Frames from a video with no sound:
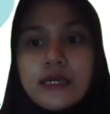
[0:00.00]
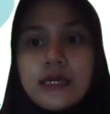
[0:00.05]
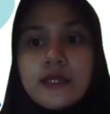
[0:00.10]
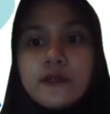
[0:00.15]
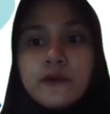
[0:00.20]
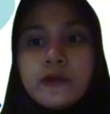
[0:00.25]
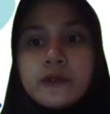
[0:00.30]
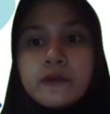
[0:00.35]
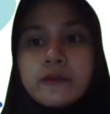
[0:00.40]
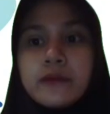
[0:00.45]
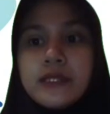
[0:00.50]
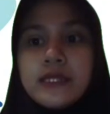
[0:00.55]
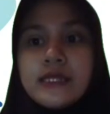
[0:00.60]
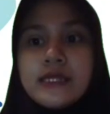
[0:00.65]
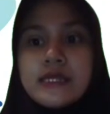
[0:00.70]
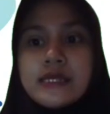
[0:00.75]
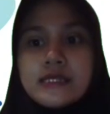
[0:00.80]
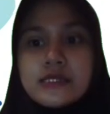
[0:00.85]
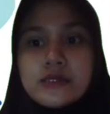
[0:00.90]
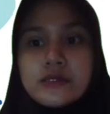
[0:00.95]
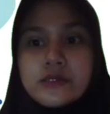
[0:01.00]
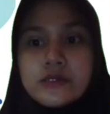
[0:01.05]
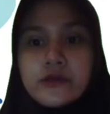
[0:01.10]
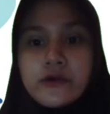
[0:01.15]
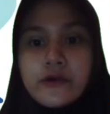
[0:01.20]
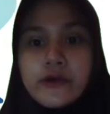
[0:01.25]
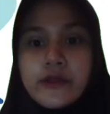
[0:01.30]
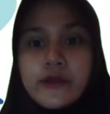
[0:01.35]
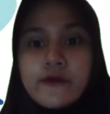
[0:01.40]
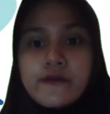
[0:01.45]
It would be
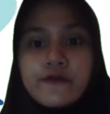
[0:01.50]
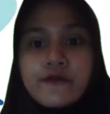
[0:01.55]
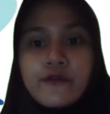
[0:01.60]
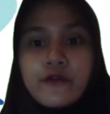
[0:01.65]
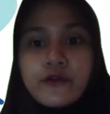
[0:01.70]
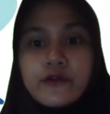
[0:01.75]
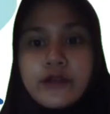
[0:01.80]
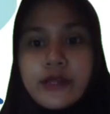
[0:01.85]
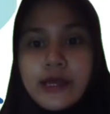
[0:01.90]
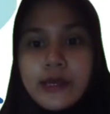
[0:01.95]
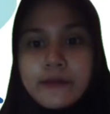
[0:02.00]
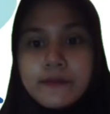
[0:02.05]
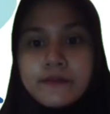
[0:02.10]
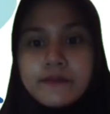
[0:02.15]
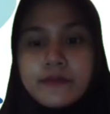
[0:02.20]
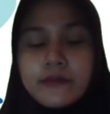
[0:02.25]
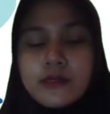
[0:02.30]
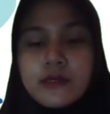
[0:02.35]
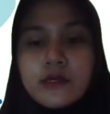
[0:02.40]
necessary for them